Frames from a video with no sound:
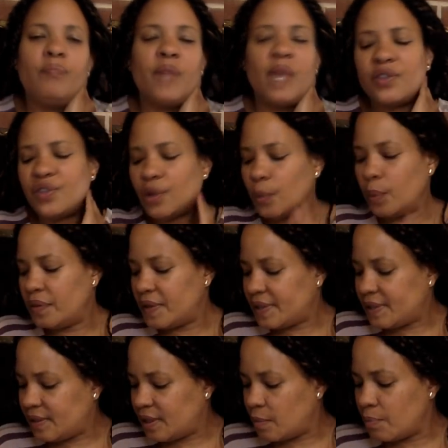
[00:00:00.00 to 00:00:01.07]
And so when
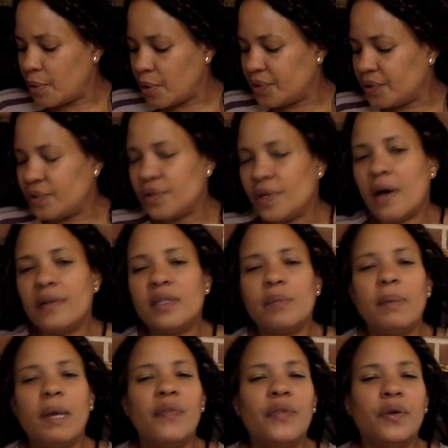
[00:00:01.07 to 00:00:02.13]
this Tim person talks
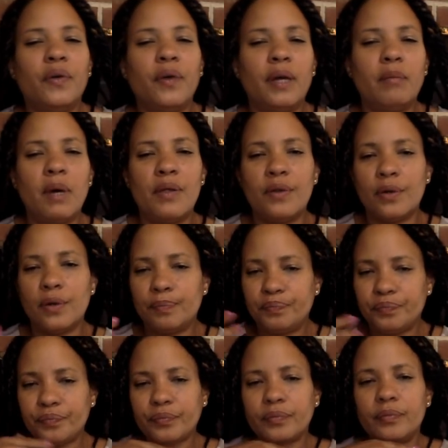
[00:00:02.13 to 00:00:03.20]
about the grandmother
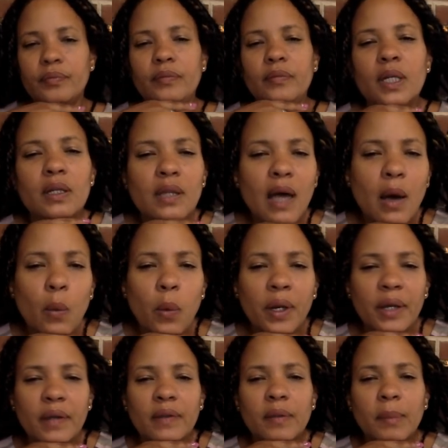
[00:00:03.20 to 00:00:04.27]
not
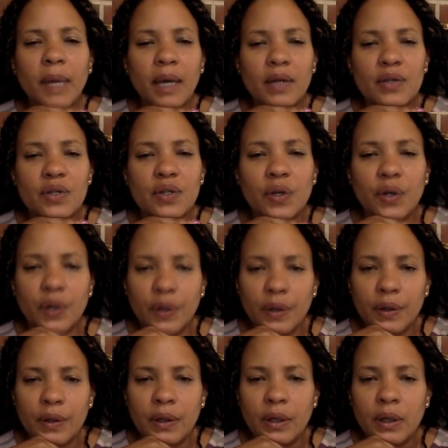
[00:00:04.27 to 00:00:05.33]
wanting the man to
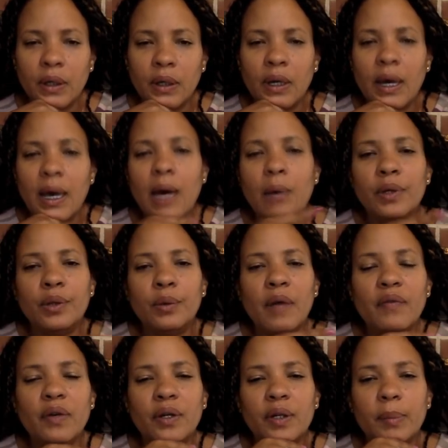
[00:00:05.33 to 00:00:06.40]
cook, how are you
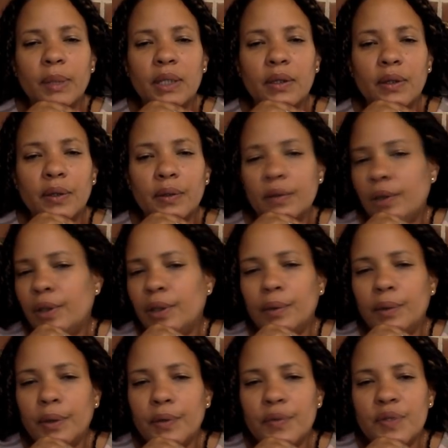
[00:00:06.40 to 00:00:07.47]
ever going to be
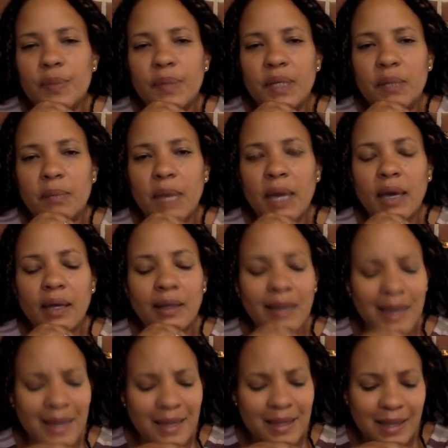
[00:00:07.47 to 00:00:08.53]
learn to be a man?
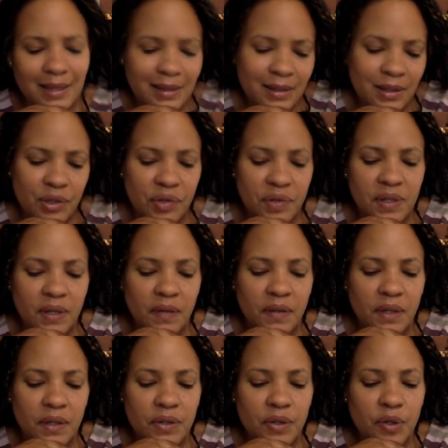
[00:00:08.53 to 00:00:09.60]
That's an interesting
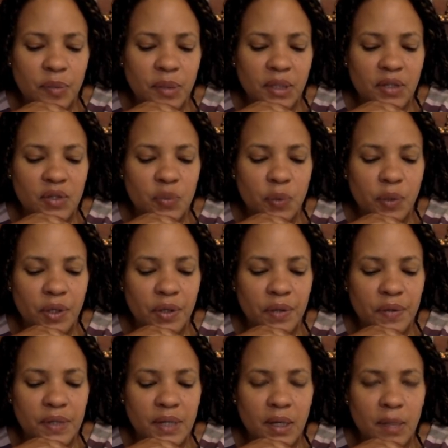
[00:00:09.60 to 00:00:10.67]
thing too, because what do you
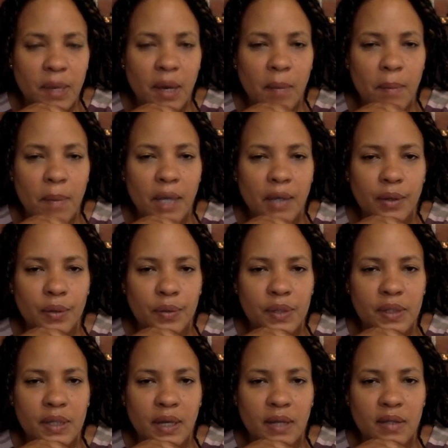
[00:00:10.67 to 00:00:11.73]
say about men who
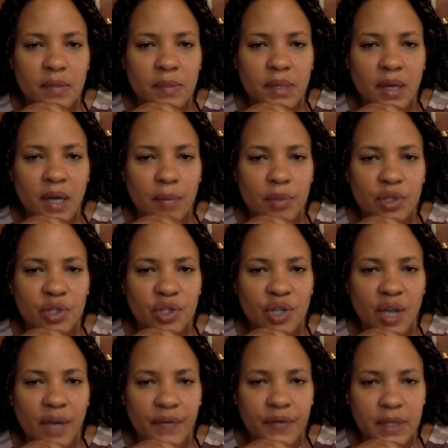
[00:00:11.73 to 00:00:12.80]
decide to become
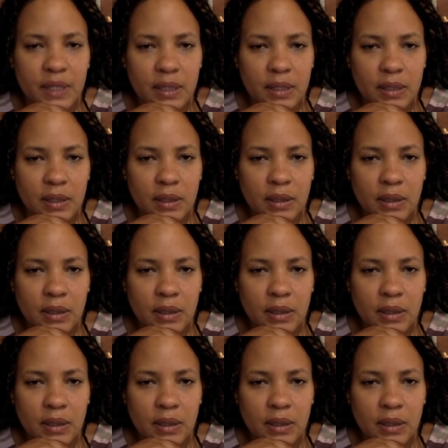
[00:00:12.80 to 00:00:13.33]
chefs?